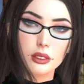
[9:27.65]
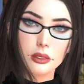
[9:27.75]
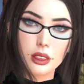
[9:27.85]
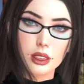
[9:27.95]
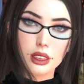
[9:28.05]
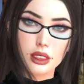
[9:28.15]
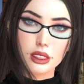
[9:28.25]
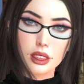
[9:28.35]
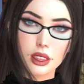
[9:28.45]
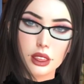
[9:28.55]
People come
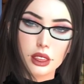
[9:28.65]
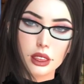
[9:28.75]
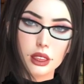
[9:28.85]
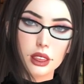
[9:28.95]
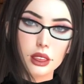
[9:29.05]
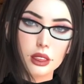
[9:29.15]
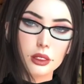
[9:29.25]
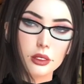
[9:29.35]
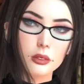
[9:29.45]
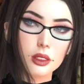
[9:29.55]
to SL to escape
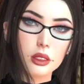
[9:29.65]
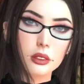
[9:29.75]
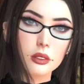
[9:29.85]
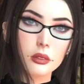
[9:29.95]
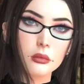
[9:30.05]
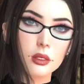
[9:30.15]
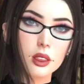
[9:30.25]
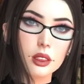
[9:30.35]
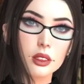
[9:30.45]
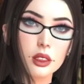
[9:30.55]
from the RL drama,
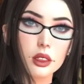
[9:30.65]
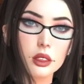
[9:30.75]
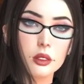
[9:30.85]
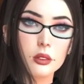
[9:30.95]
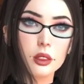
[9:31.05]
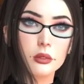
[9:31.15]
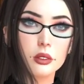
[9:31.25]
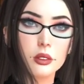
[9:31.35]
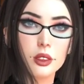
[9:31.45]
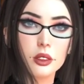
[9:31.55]
hang-ups,
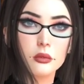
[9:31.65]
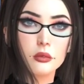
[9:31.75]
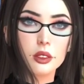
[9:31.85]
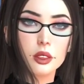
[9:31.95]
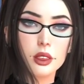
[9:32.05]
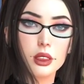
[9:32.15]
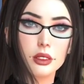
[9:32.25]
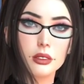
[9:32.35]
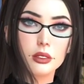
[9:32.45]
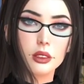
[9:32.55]
and strife,
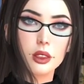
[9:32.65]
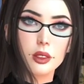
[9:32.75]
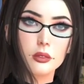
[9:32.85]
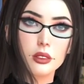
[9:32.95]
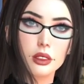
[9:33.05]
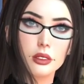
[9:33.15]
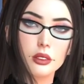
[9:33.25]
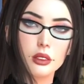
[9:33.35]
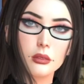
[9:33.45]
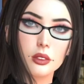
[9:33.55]
especially of a political
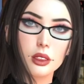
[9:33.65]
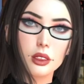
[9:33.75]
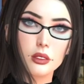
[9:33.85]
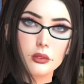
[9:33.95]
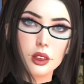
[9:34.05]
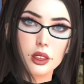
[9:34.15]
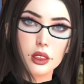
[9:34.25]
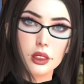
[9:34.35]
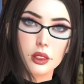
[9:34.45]
nature, etc.